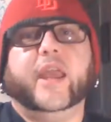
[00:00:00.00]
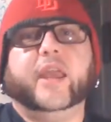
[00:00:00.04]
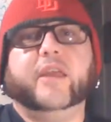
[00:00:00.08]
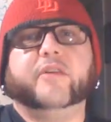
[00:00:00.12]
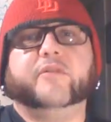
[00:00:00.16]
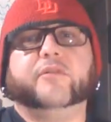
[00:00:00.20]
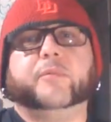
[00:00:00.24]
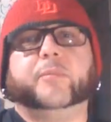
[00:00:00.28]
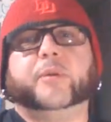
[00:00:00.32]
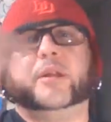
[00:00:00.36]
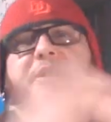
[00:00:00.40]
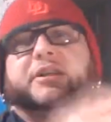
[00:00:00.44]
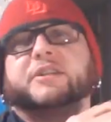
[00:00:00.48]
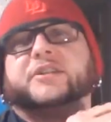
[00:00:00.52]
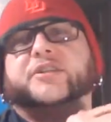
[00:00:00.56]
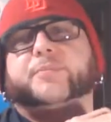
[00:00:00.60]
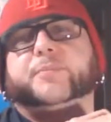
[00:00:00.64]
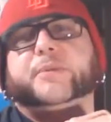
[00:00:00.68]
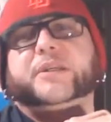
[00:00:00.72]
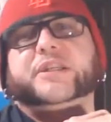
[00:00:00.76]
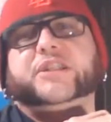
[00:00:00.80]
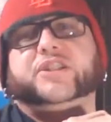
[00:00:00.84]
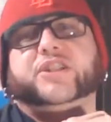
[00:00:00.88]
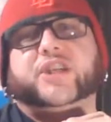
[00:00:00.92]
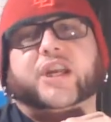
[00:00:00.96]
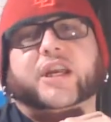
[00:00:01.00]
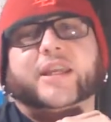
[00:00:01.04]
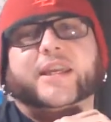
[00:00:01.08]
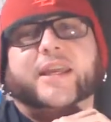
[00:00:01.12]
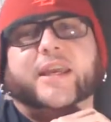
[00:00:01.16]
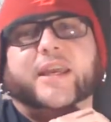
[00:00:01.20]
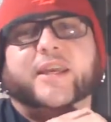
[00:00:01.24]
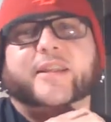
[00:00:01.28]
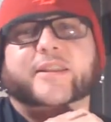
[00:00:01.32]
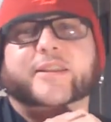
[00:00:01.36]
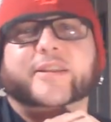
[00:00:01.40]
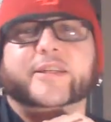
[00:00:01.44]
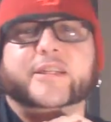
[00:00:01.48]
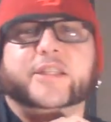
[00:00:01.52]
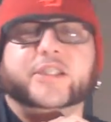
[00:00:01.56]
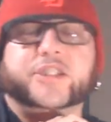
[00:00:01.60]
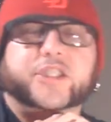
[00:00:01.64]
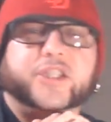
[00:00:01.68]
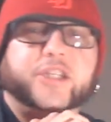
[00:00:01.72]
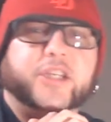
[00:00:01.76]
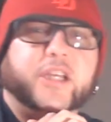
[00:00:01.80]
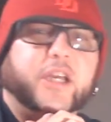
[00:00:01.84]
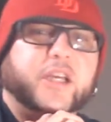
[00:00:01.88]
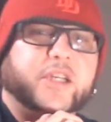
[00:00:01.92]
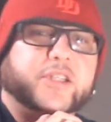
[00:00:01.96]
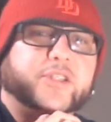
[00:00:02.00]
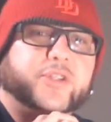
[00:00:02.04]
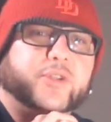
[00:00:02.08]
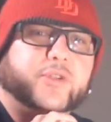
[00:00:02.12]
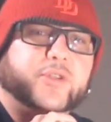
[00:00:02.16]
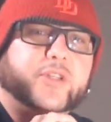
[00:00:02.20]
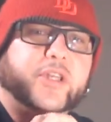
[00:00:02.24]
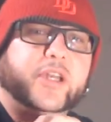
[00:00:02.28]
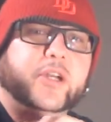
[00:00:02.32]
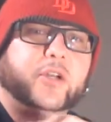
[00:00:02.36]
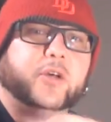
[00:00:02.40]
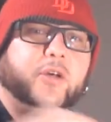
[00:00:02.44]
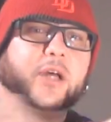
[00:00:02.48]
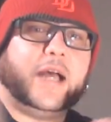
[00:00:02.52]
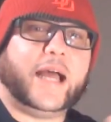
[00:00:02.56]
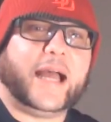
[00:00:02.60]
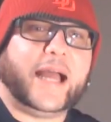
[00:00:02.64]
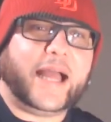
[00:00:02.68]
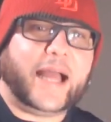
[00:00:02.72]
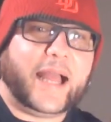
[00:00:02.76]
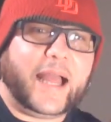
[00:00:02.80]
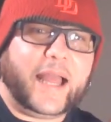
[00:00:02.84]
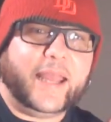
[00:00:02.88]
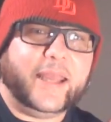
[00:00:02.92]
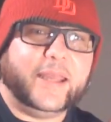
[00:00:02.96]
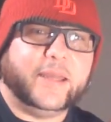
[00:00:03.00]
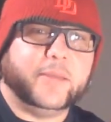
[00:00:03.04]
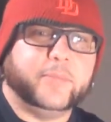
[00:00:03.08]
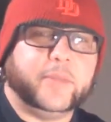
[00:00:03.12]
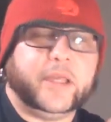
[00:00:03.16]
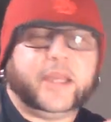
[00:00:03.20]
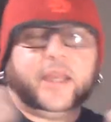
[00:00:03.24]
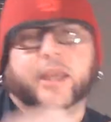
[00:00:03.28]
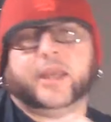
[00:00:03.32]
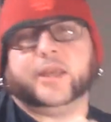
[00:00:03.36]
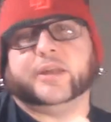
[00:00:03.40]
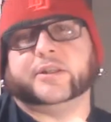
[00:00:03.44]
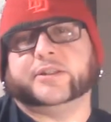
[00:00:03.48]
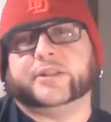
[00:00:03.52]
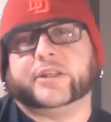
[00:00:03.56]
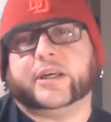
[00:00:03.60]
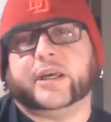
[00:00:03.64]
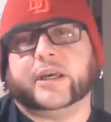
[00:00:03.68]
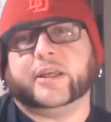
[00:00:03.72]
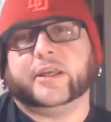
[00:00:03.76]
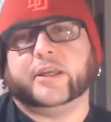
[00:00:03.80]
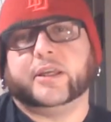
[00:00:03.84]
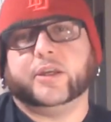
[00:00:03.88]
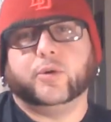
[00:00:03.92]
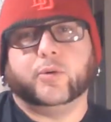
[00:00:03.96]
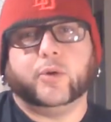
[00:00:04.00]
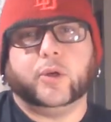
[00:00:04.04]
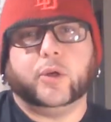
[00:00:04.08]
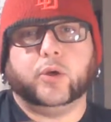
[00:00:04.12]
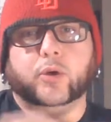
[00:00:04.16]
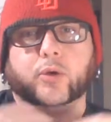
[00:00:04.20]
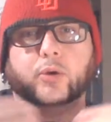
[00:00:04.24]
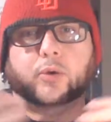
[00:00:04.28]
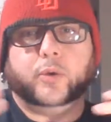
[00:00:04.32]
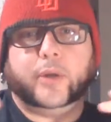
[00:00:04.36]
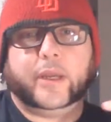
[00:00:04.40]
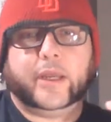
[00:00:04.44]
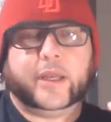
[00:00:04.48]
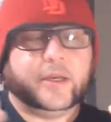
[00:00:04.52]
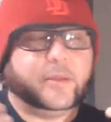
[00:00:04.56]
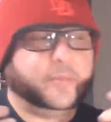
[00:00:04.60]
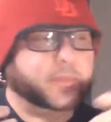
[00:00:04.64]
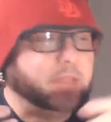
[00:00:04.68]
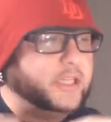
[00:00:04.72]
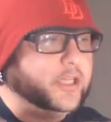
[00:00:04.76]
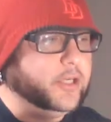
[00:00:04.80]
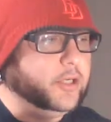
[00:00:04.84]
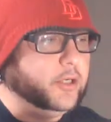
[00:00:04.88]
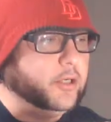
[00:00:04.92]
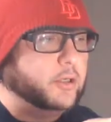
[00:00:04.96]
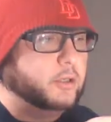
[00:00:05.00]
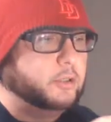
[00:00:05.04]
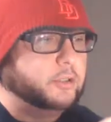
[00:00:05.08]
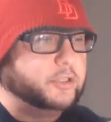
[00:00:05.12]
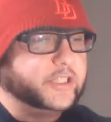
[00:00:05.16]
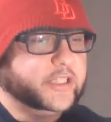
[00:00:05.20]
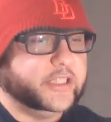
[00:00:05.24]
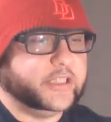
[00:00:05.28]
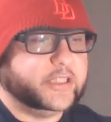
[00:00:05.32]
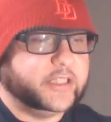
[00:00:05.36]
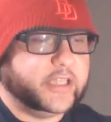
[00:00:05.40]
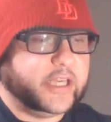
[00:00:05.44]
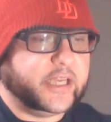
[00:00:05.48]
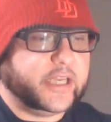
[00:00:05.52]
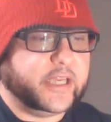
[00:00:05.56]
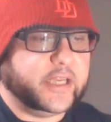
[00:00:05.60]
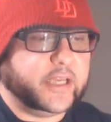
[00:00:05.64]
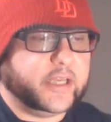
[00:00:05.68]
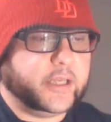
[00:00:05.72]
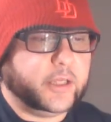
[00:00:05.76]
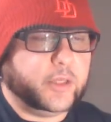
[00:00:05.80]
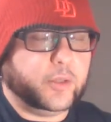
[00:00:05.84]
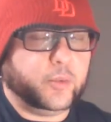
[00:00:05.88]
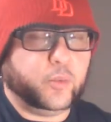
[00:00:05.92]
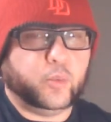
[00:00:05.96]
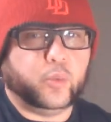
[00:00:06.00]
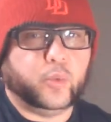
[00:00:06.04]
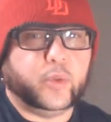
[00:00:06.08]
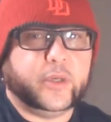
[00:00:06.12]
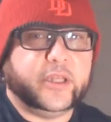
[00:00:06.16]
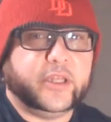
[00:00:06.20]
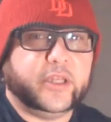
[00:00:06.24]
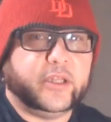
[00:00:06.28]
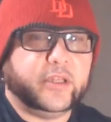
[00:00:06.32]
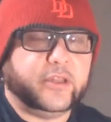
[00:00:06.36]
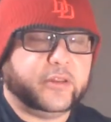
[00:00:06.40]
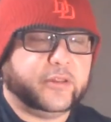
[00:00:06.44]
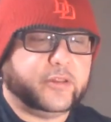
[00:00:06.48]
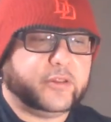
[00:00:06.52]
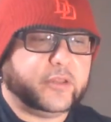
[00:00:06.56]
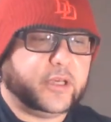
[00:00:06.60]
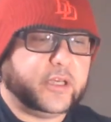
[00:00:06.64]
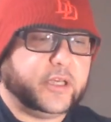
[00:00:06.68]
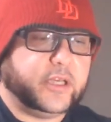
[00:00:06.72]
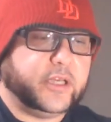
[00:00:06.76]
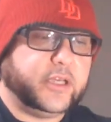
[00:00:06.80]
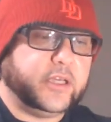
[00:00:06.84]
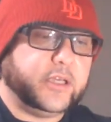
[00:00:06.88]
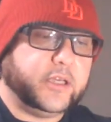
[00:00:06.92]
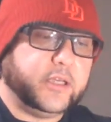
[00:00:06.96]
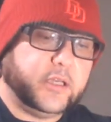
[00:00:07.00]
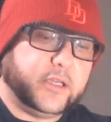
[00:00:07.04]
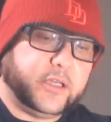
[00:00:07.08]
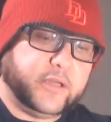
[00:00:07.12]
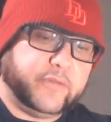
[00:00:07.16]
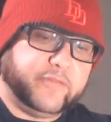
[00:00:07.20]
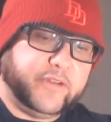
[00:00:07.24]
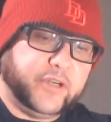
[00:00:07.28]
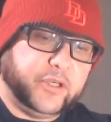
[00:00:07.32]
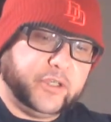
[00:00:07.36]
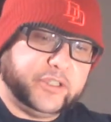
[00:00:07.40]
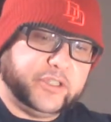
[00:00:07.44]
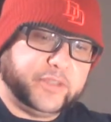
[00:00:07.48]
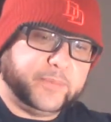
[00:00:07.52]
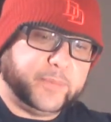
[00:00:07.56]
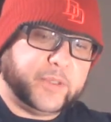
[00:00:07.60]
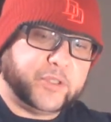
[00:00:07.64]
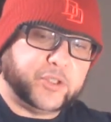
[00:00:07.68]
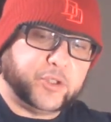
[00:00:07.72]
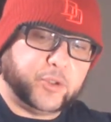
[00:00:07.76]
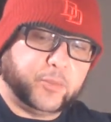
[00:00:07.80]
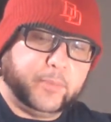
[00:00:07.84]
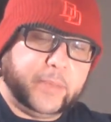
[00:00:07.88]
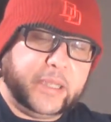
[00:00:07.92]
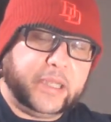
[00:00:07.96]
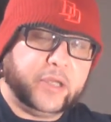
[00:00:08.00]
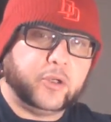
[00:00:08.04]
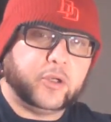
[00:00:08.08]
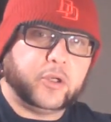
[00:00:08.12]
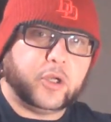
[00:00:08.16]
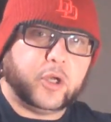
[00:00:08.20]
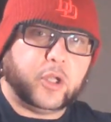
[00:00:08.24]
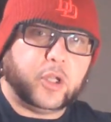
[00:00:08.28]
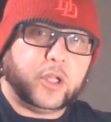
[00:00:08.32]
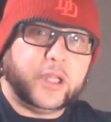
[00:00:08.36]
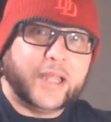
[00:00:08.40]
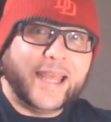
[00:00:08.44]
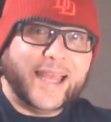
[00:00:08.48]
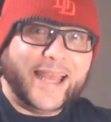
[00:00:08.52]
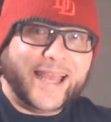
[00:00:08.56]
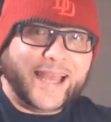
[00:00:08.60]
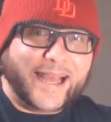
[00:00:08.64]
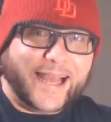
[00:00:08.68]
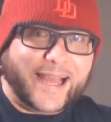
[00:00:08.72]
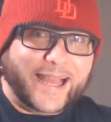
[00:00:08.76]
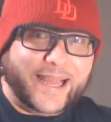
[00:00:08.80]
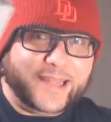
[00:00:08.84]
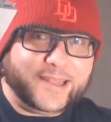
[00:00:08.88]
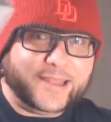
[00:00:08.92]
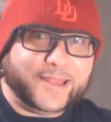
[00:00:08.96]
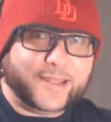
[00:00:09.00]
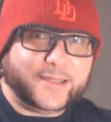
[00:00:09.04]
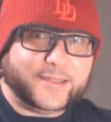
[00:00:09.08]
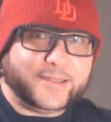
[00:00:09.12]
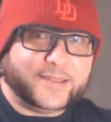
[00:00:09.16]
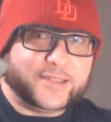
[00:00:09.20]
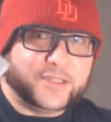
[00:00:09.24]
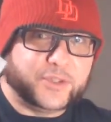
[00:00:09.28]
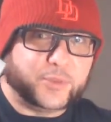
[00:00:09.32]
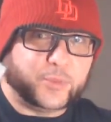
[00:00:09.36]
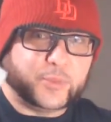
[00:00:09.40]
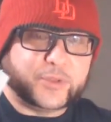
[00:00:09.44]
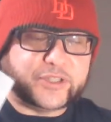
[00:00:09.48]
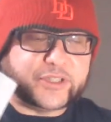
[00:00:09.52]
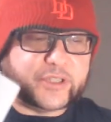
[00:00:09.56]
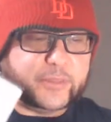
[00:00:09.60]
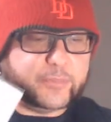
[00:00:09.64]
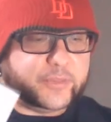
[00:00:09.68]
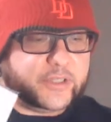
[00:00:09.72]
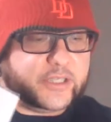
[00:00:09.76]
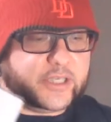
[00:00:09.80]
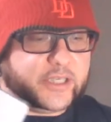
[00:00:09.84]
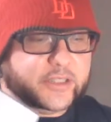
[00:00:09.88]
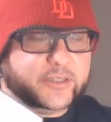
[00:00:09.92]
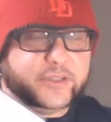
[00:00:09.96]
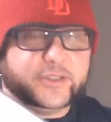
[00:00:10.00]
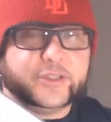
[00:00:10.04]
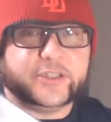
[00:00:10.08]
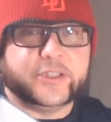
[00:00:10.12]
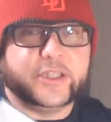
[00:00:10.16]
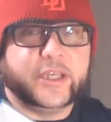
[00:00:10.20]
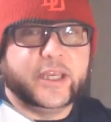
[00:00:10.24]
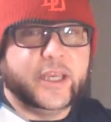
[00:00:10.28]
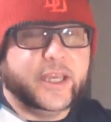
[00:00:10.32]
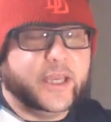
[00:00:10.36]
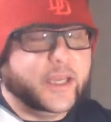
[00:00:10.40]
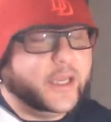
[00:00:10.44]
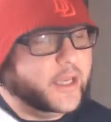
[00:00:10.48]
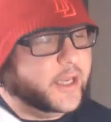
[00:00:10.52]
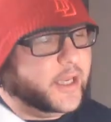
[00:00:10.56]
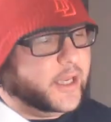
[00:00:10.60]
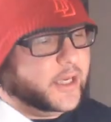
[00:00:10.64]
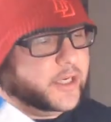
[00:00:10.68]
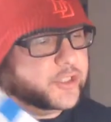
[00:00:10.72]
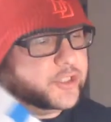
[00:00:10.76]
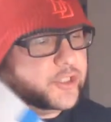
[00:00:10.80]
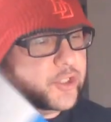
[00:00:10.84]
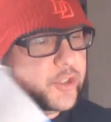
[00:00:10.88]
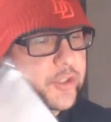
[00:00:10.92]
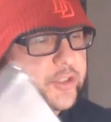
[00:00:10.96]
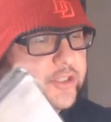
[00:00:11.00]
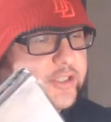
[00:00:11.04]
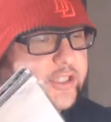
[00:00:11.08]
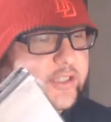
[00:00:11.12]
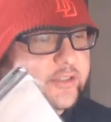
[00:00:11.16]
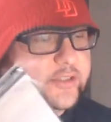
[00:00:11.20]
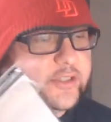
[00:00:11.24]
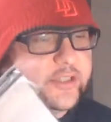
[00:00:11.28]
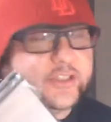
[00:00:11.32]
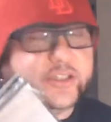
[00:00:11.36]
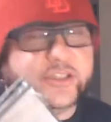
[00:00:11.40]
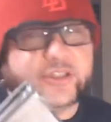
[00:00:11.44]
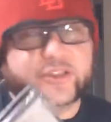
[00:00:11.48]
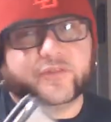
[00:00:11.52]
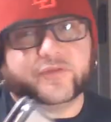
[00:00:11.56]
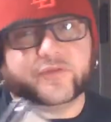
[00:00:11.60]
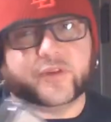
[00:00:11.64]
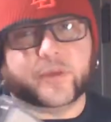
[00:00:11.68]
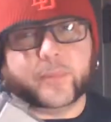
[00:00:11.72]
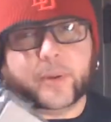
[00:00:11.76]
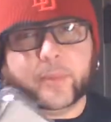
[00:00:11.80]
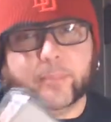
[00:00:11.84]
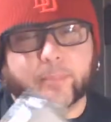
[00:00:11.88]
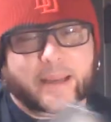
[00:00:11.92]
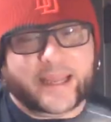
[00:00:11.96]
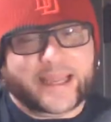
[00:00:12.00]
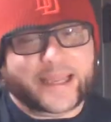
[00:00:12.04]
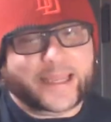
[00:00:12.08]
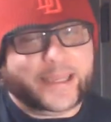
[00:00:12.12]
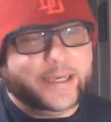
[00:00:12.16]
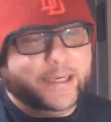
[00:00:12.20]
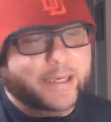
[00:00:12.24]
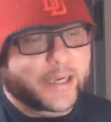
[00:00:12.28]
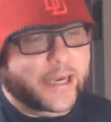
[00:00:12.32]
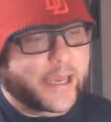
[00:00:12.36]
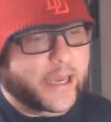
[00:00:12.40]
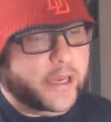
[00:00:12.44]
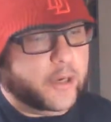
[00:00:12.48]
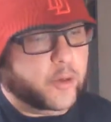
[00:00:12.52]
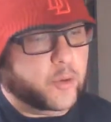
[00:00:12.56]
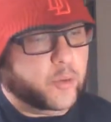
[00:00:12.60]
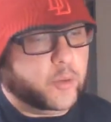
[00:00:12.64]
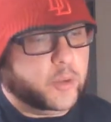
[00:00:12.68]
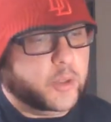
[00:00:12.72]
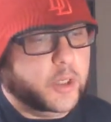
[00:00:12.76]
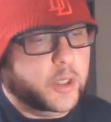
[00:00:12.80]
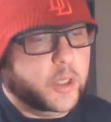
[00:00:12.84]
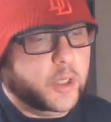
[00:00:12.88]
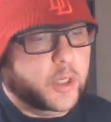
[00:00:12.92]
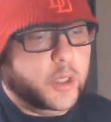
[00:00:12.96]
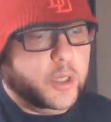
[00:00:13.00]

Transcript: Hey everybody, it's me, John Anthony Chihak Soltero. I am the anti-hero, and I'm here today with uh, a very special mail call. I thought this was something else, and it turns out this is from a Buy It Now